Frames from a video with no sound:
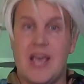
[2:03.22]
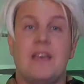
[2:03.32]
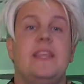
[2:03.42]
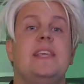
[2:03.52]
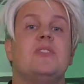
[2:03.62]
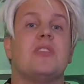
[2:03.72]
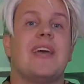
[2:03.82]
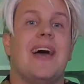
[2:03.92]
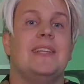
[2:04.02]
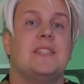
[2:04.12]
These are the
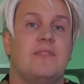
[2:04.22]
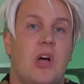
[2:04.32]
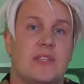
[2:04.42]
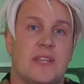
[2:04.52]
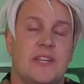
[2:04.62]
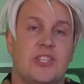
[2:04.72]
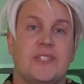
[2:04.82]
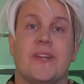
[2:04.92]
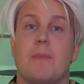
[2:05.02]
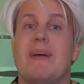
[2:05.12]
kinds of loss conditions
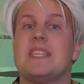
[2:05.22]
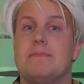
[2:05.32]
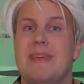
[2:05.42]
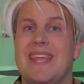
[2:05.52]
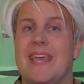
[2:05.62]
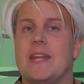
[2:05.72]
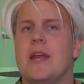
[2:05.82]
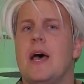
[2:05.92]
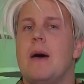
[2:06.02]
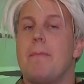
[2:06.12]
that are best mitigated
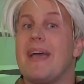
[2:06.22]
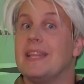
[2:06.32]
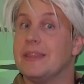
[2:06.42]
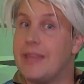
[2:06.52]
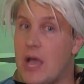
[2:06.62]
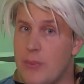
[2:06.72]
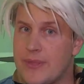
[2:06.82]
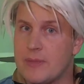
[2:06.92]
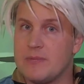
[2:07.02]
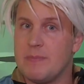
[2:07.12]
by
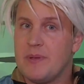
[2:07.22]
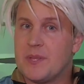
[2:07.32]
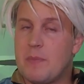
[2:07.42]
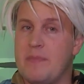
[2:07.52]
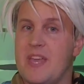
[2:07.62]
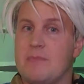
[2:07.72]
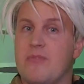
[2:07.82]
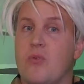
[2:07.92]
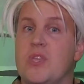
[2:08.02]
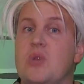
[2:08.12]
allowing them to build up a bit
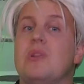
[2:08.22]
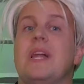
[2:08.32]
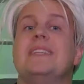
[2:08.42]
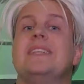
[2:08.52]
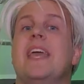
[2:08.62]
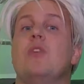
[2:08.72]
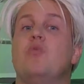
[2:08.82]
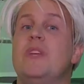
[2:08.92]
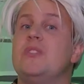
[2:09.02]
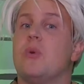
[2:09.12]
before utilizing a
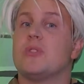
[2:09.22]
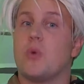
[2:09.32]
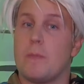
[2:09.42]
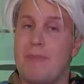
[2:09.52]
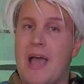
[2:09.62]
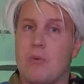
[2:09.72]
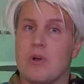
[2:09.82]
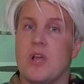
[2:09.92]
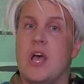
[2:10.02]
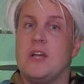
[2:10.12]
resource or
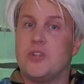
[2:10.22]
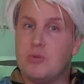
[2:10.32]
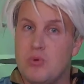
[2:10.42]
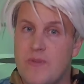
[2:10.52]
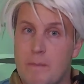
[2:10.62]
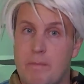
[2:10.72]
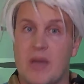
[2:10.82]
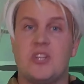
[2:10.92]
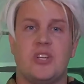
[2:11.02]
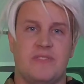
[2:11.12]
power to remove a
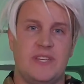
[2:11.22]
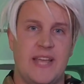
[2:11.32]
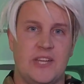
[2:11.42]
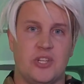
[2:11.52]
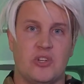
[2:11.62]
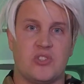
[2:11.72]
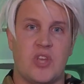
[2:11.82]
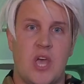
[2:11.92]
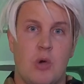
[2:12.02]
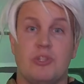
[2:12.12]
bunch of the dangers,
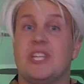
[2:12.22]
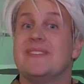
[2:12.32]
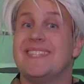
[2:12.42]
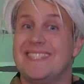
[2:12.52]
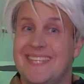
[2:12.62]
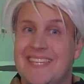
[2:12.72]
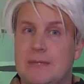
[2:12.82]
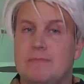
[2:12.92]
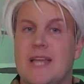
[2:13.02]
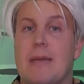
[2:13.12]
which gives the
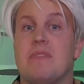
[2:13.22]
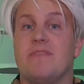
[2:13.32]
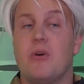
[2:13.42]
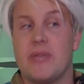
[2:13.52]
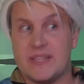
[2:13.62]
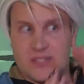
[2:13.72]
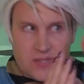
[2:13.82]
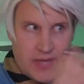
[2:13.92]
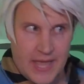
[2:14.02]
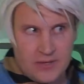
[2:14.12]
team time to
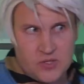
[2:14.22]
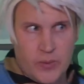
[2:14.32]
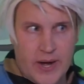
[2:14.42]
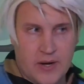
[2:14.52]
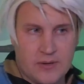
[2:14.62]
focus elsewhere.